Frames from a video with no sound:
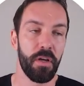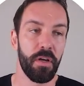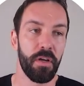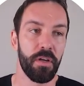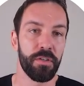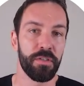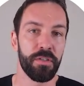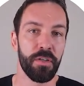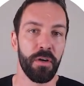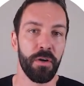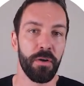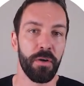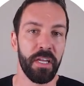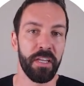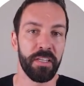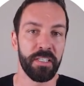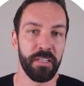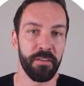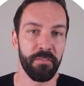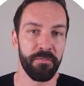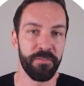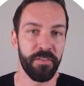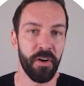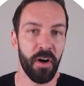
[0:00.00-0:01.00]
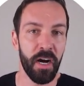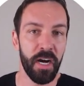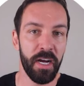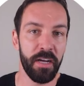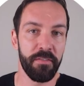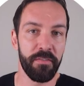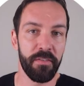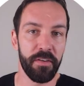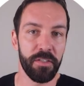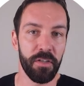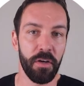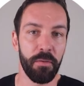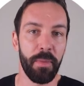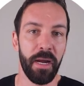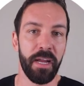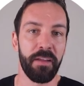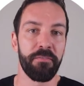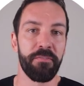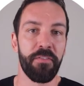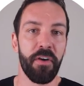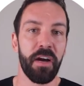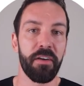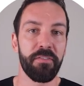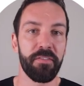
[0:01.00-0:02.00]
So is it 5? So I'm paying
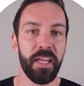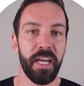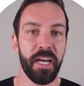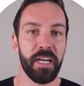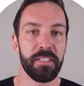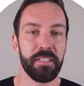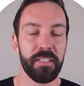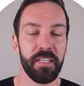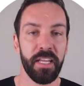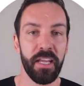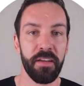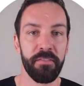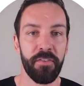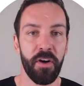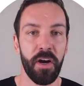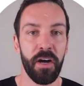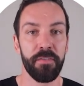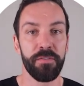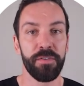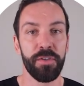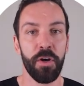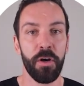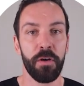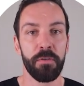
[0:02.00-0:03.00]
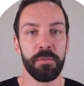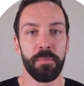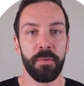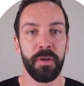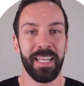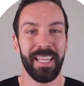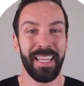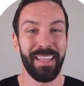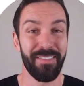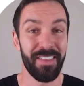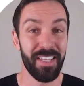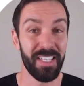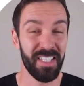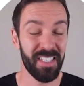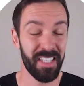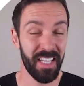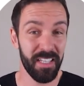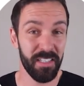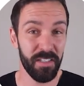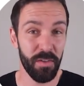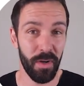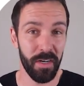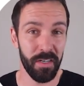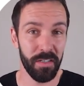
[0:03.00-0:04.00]
$5,000 to get 5 jobs, but I'm getting the
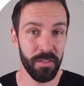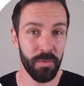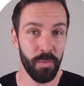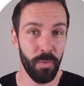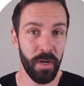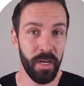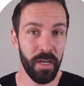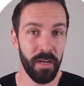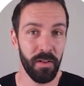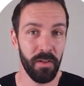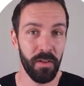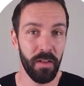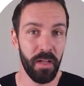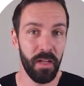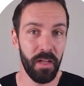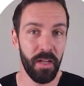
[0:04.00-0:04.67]
6th one as well.